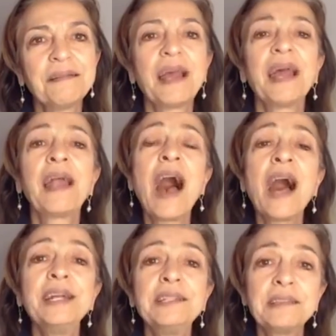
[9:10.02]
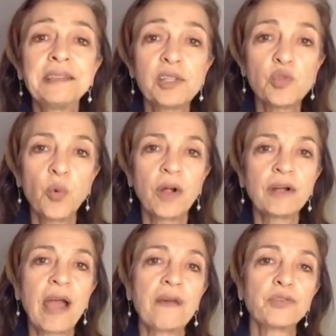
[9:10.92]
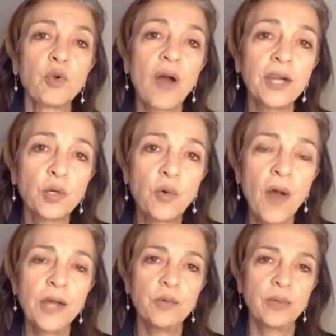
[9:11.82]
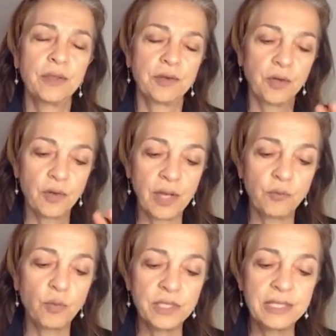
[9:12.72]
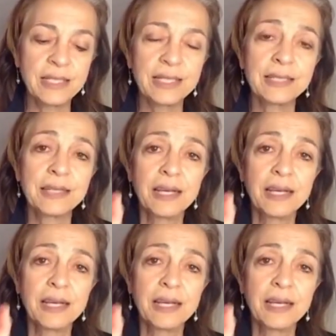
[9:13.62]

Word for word: and I did this work after I cried with her and we did it.